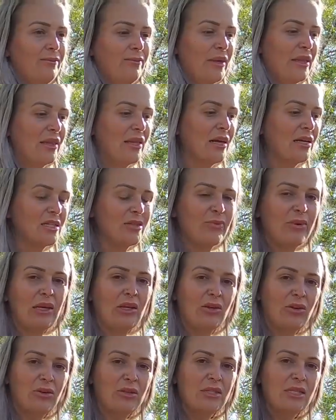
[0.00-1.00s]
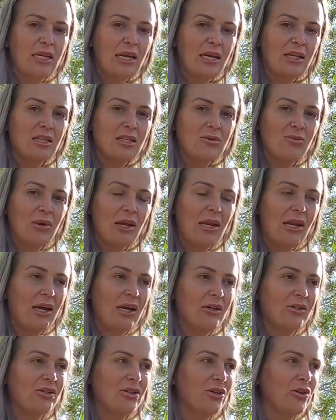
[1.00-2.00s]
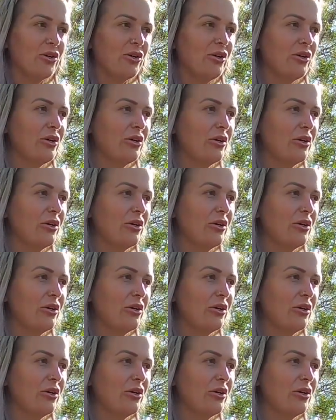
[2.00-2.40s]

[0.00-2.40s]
But that's being used against me now too.